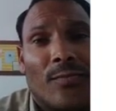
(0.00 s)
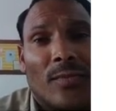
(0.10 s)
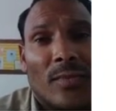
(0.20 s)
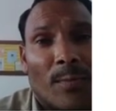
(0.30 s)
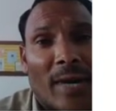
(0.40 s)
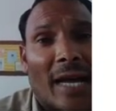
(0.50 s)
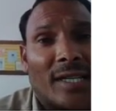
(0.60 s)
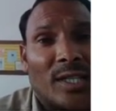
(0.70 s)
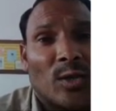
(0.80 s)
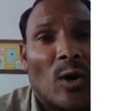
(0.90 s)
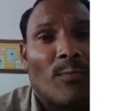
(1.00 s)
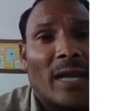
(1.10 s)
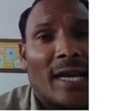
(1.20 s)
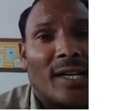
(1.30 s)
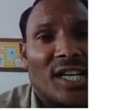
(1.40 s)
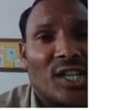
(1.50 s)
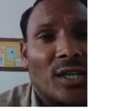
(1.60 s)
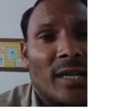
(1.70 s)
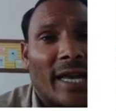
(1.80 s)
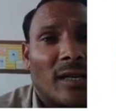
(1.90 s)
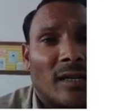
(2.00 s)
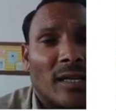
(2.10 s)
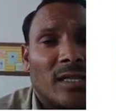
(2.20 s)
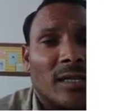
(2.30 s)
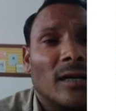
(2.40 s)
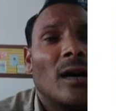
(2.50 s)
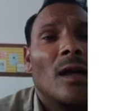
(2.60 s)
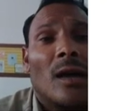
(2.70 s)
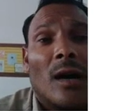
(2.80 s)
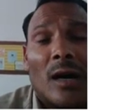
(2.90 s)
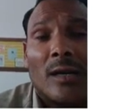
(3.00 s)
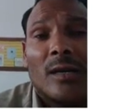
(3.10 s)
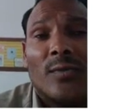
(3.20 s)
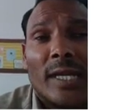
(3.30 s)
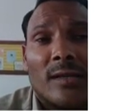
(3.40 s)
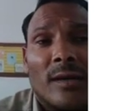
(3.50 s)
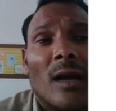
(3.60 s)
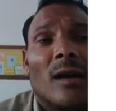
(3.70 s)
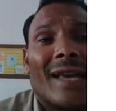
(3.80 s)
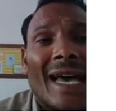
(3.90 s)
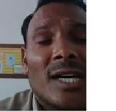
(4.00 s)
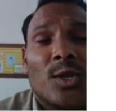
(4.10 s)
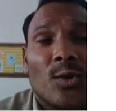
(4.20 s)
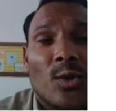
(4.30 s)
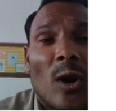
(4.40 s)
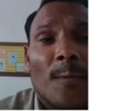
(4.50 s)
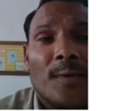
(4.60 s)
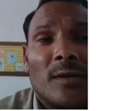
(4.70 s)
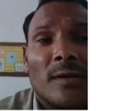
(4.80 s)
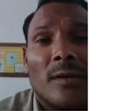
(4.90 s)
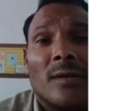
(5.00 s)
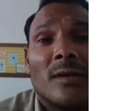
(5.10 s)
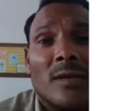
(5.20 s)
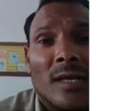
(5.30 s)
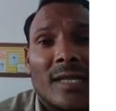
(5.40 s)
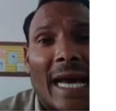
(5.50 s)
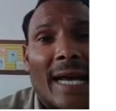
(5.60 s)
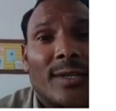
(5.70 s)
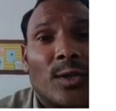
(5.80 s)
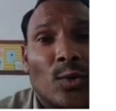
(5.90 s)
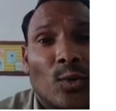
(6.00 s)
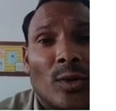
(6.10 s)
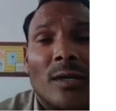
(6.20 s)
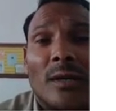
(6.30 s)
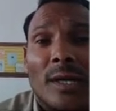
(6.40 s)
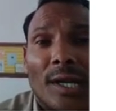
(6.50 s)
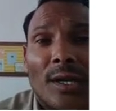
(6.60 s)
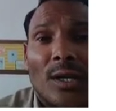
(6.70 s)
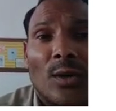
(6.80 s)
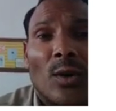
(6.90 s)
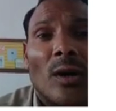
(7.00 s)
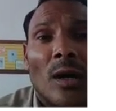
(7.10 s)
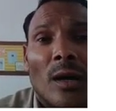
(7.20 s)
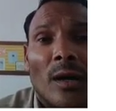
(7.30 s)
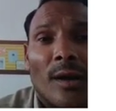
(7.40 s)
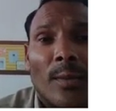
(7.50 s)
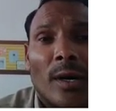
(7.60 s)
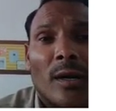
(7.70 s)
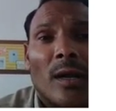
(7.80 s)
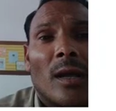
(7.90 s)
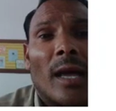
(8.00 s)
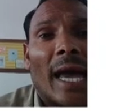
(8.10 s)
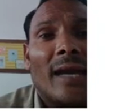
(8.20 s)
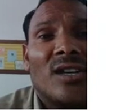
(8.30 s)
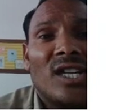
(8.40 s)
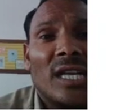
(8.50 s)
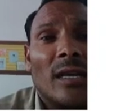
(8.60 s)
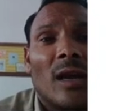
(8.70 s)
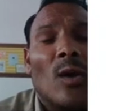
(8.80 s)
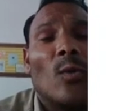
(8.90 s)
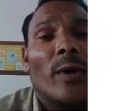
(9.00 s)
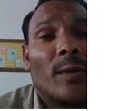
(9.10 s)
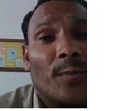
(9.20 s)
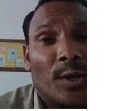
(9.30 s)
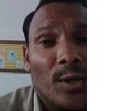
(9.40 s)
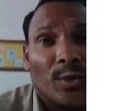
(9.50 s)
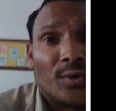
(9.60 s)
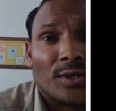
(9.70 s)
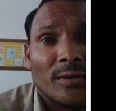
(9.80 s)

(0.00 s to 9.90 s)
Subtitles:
The practice of plantation agriculture, under which cash crops such as jute, indigo, rubber and tea were produced.